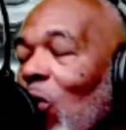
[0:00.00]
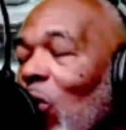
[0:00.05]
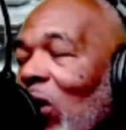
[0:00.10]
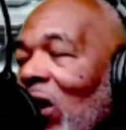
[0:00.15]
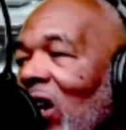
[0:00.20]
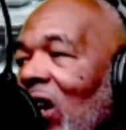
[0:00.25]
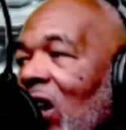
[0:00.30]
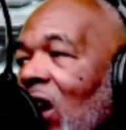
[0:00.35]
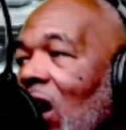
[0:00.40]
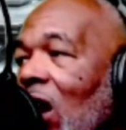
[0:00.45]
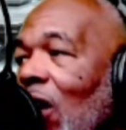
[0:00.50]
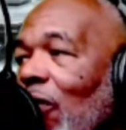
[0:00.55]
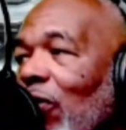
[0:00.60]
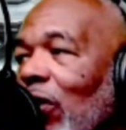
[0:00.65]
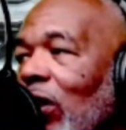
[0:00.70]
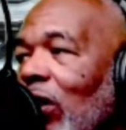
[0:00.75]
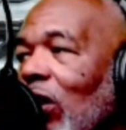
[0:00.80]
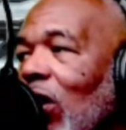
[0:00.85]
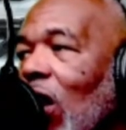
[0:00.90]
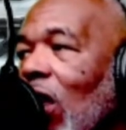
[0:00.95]
We
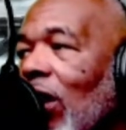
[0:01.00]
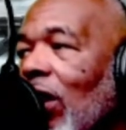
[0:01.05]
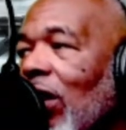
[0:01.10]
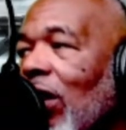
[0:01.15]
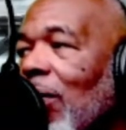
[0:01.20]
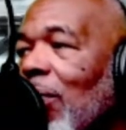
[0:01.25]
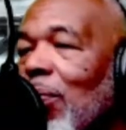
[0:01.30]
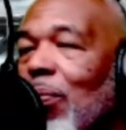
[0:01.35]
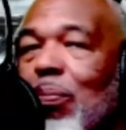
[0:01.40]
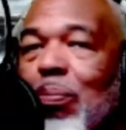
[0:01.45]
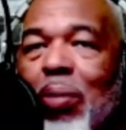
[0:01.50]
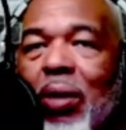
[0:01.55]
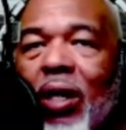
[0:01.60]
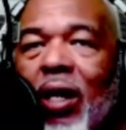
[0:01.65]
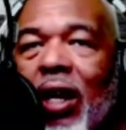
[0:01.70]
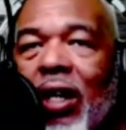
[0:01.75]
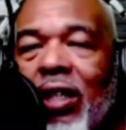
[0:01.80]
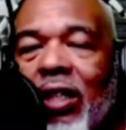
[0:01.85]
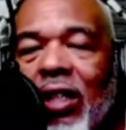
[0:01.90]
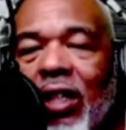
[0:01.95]
often call it a
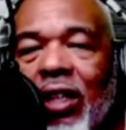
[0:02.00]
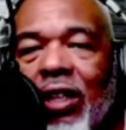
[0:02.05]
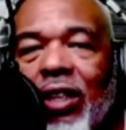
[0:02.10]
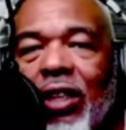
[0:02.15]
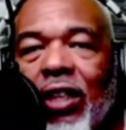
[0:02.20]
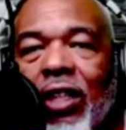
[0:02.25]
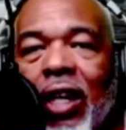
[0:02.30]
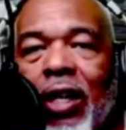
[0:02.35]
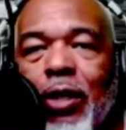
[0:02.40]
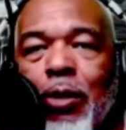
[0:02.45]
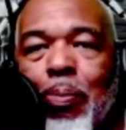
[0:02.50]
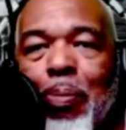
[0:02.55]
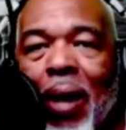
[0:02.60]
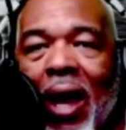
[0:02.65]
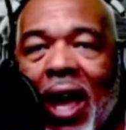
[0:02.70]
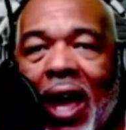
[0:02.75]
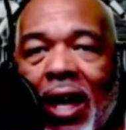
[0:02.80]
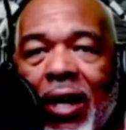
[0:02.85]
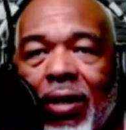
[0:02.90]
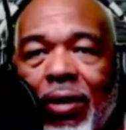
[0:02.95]
B I T C H
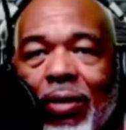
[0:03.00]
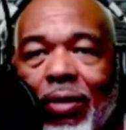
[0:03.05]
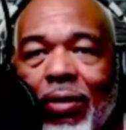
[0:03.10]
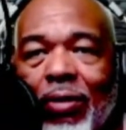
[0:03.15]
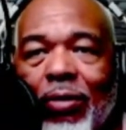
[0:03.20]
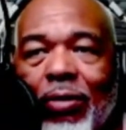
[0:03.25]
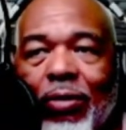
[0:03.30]
pad,